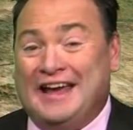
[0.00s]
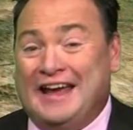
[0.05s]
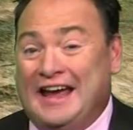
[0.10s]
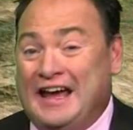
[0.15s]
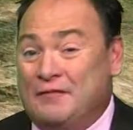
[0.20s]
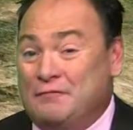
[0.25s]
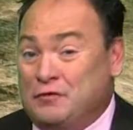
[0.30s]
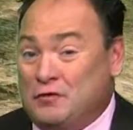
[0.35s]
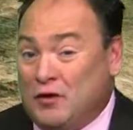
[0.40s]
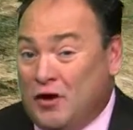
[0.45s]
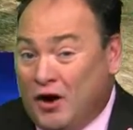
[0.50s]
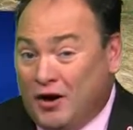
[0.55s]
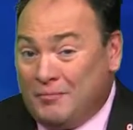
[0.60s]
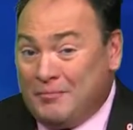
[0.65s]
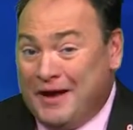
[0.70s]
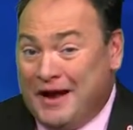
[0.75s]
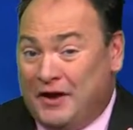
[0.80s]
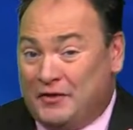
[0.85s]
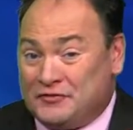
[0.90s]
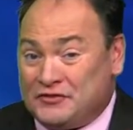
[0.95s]
And for our
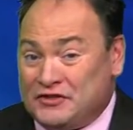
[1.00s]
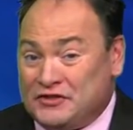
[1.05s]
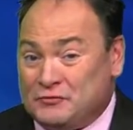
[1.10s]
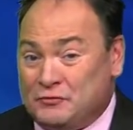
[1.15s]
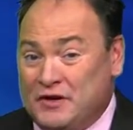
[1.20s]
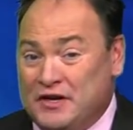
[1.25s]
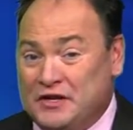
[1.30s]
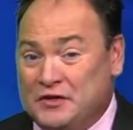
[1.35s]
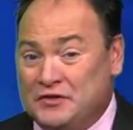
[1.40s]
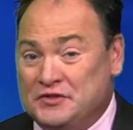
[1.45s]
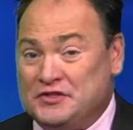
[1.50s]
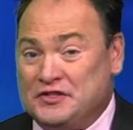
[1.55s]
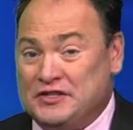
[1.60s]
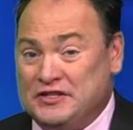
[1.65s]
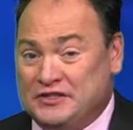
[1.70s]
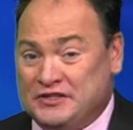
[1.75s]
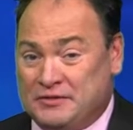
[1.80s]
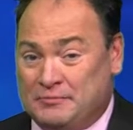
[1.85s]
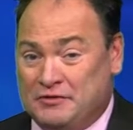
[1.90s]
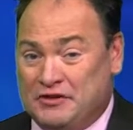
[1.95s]
mountains, we could
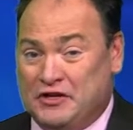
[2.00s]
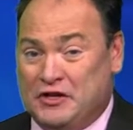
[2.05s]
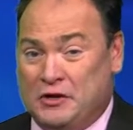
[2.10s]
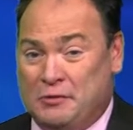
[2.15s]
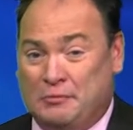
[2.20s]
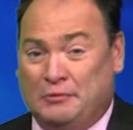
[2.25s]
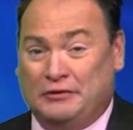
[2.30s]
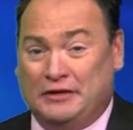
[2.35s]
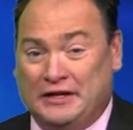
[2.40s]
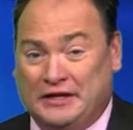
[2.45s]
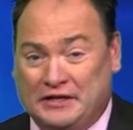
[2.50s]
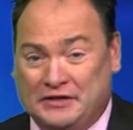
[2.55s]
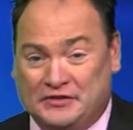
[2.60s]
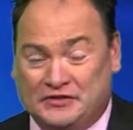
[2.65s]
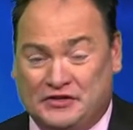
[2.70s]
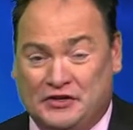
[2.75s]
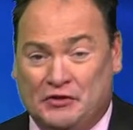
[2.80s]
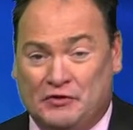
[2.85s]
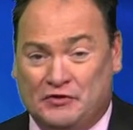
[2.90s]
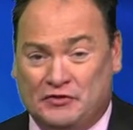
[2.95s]
see some accumulating
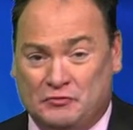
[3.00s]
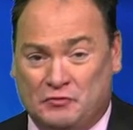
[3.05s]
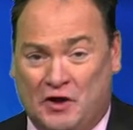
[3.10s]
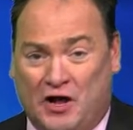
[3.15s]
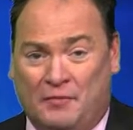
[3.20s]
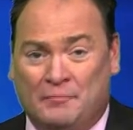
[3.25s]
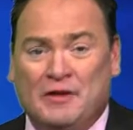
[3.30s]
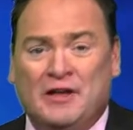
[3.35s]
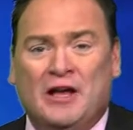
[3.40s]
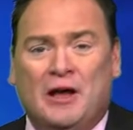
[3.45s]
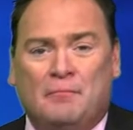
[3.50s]
snow as well.